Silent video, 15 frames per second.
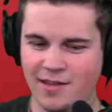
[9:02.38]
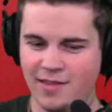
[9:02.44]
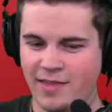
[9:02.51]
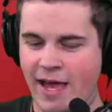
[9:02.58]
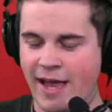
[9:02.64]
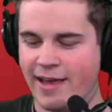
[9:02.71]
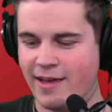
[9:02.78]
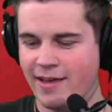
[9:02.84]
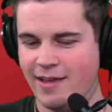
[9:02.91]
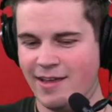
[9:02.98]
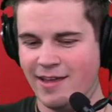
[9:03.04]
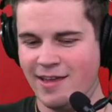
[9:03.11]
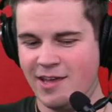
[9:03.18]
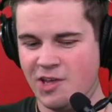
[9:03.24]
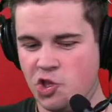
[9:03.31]
Like,
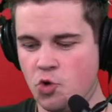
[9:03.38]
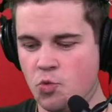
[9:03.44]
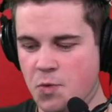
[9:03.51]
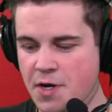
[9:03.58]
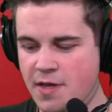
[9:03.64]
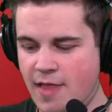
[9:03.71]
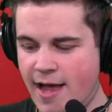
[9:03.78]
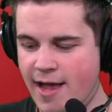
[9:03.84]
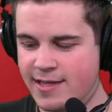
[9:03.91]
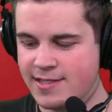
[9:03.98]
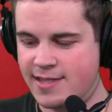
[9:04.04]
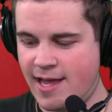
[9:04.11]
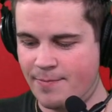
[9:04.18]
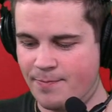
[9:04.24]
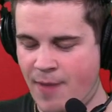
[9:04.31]
you realize
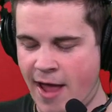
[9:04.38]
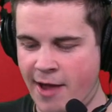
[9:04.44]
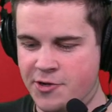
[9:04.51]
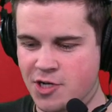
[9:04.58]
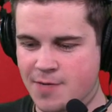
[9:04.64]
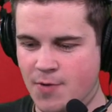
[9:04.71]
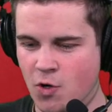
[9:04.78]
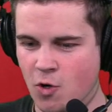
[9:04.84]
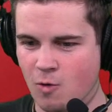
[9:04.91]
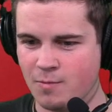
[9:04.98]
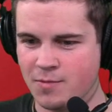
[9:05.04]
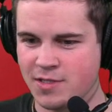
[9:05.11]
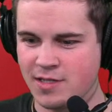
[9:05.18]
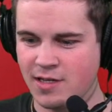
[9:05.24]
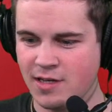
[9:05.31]
that Patrick
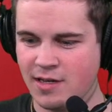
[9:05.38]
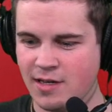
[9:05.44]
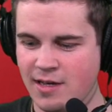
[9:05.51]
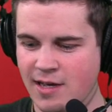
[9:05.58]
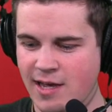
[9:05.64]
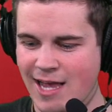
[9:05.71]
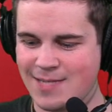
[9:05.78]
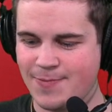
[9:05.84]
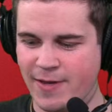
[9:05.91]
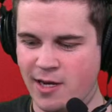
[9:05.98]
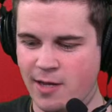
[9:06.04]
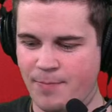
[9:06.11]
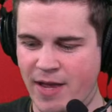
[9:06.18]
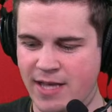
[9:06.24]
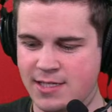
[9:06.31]
Mahomes has been
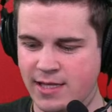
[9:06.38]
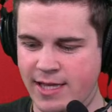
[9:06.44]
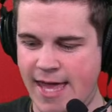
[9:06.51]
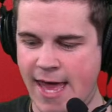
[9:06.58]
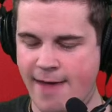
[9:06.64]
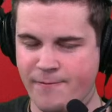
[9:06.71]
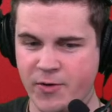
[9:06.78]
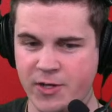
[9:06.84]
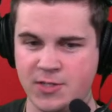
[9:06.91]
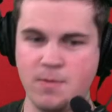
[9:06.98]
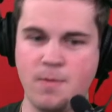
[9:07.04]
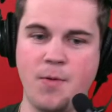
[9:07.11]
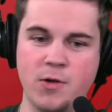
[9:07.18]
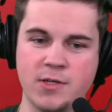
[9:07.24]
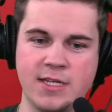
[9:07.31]
to basically every
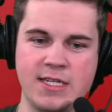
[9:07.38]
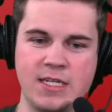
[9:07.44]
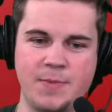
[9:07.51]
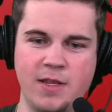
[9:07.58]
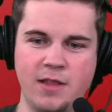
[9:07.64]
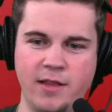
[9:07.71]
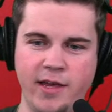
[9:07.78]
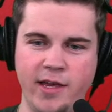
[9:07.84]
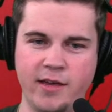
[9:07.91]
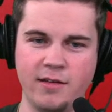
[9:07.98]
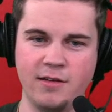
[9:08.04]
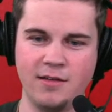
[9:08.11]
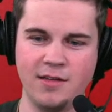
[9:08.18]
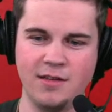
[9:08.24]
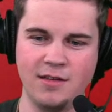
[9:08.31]
Super Bowl since he's been in the league.
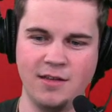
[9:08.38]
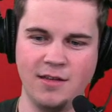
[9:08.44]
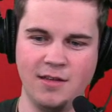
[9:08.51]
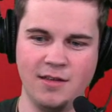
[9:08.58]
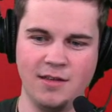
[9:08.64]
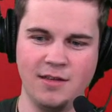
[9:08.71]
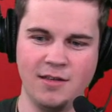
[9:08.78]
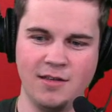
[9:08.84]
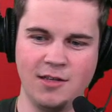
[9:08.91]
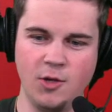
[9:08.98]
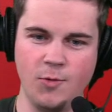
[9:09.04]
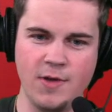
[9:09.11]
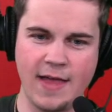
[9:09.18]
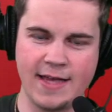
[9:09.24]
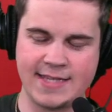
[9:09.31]
You
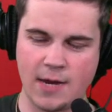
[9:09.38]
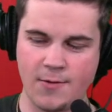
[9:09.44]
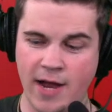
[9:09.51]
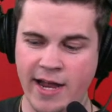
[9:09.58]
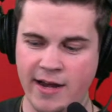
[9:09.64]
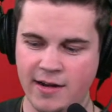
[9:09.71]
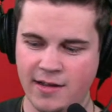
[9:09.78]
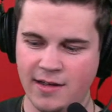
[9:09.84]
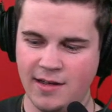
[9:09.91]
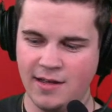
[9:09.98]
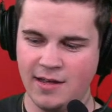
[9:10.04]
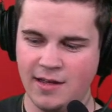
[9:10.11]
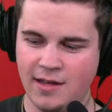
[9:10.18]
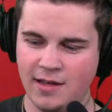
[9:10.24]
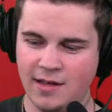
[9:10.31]
realize that, right?
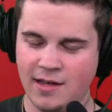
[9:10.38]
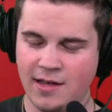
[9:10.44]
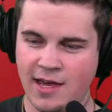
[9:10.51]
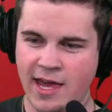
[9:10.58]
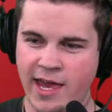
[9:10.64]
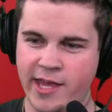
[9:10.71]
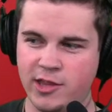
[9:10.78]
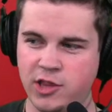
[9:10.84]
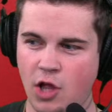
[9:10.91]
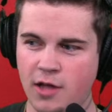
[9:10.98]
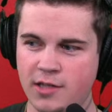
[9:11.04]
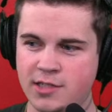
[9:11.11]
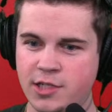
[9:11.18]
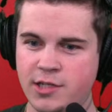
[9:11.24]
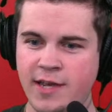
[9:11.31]
He's
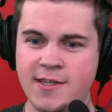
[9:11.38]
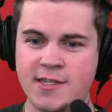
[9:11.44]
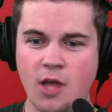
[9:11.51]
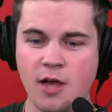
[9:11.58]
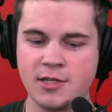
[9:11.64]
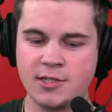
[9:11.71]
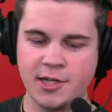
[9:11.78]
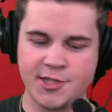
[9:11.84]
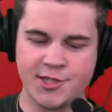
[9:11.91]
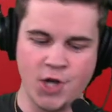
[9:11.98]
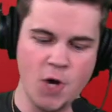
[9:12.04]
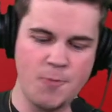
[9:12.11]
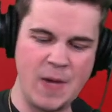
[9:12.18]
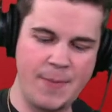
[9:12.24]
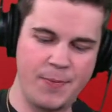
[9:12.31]
lost to
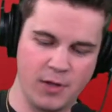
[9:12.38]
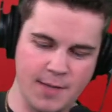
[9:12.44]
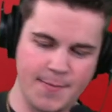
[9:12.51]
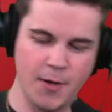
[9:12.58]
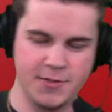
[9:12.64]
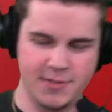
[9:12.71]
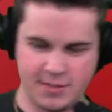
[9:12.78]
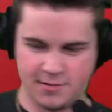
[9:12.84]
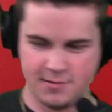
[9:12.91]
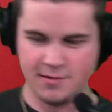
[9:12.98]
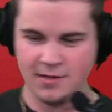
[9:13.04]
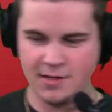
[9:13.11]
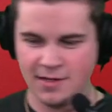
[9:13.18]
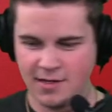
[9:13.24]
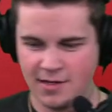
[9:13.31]
two people in the postseason.
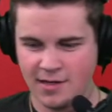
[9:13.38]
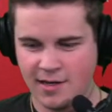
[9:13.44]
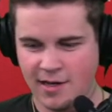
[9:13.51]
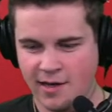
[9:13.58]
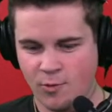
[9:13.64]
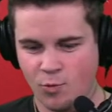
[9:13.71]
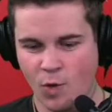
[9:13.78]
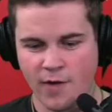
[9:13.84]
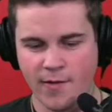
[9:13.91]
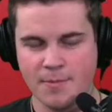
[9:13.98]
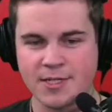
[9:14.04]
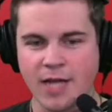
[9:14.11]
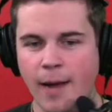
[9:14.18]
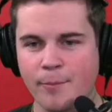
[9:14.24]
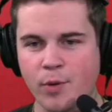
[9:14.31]
One of them
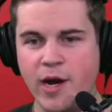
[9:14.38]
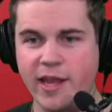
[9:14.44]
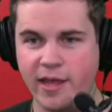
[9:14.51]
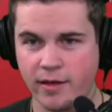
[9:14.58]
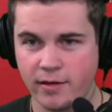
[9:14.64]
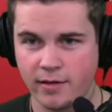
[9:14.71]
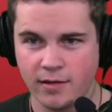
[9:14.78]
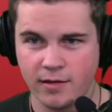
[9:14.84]
is Tom Brady.